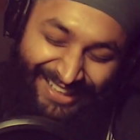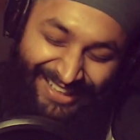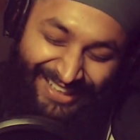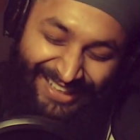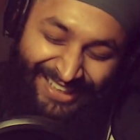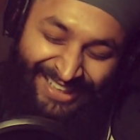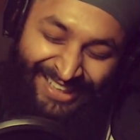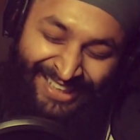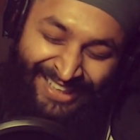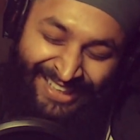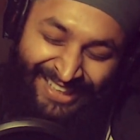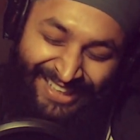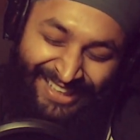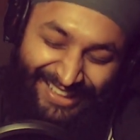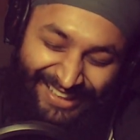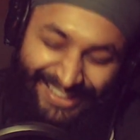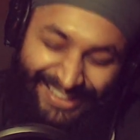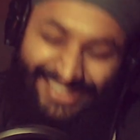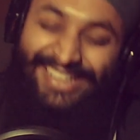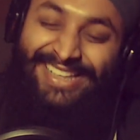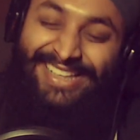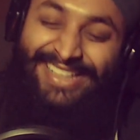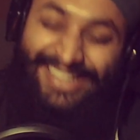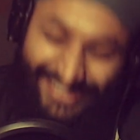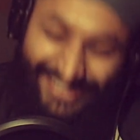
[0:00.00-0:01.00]
just let
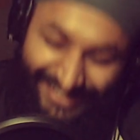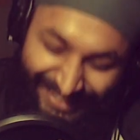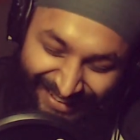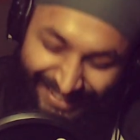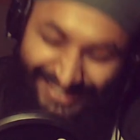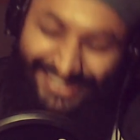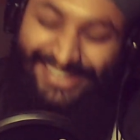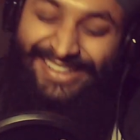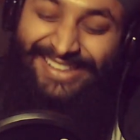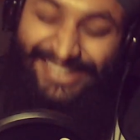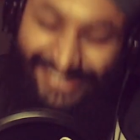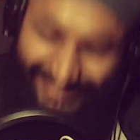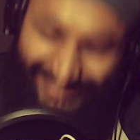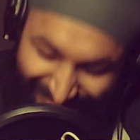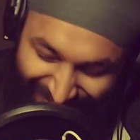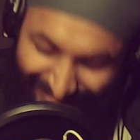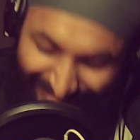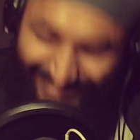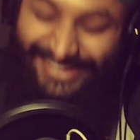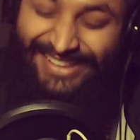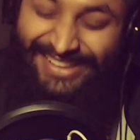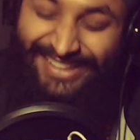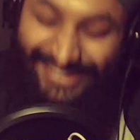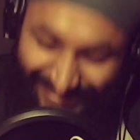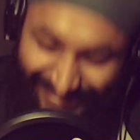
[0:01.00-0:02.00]
all of his
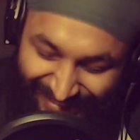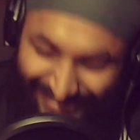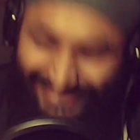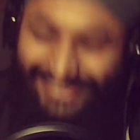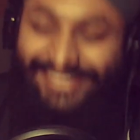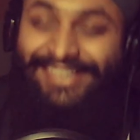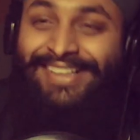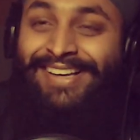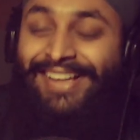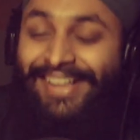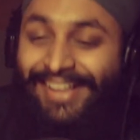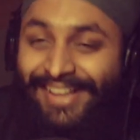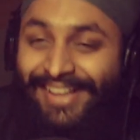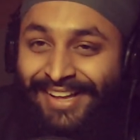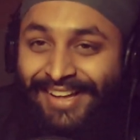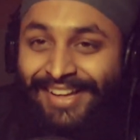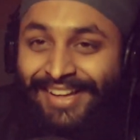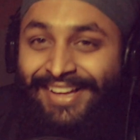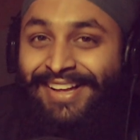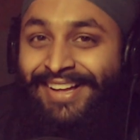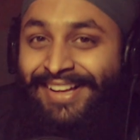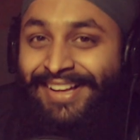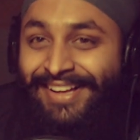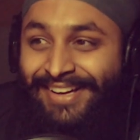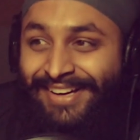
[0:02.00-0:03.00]
dishes stack up in the
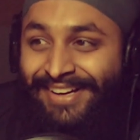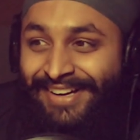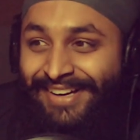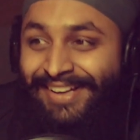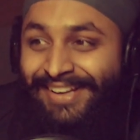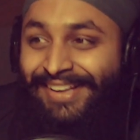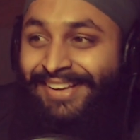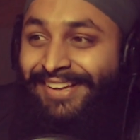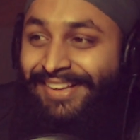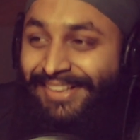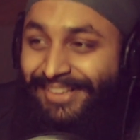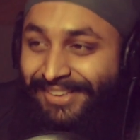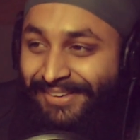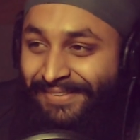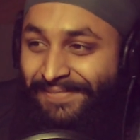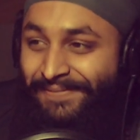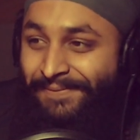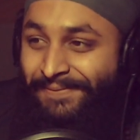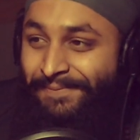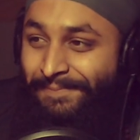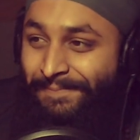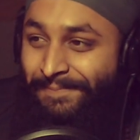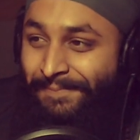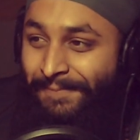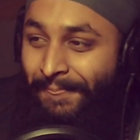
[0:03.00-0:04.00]
sink, get
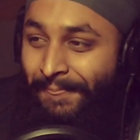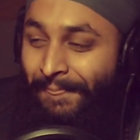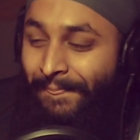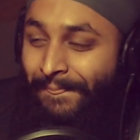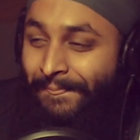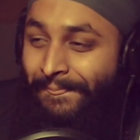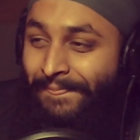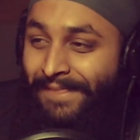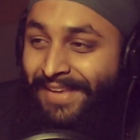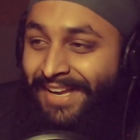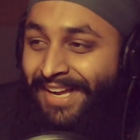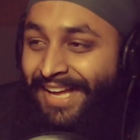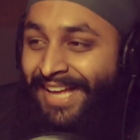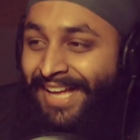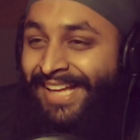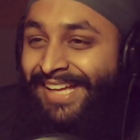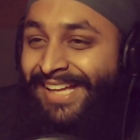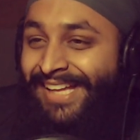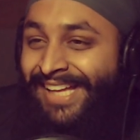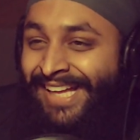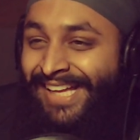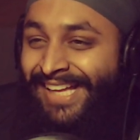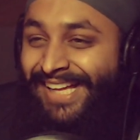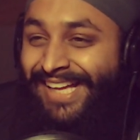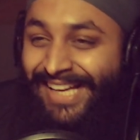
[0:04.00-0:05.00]
nasty and crusty
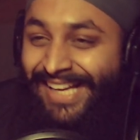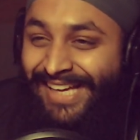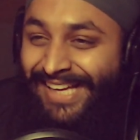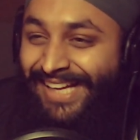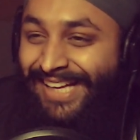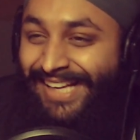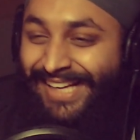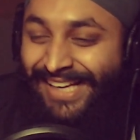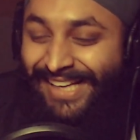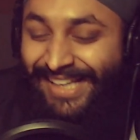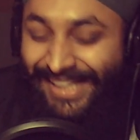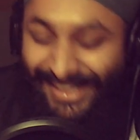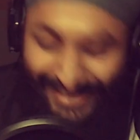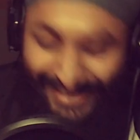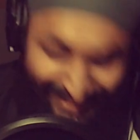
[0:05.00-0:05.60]
until the